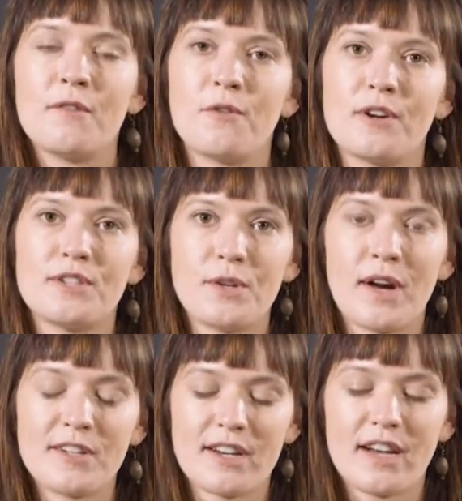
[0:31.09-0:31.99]
for
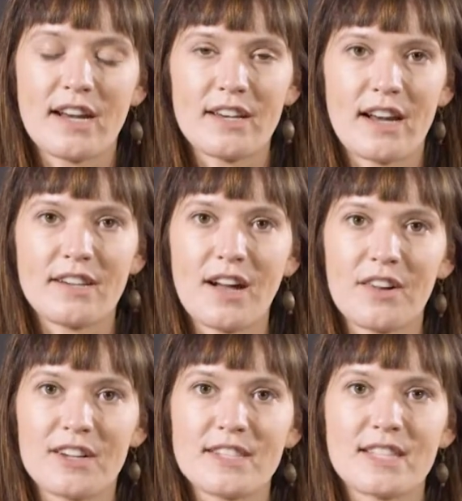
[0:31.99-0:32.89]

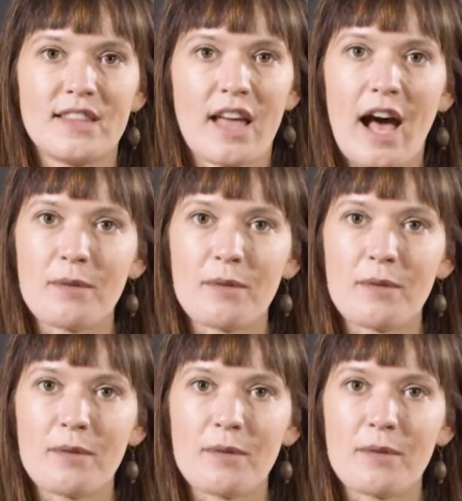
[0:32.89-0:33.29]
$299 in the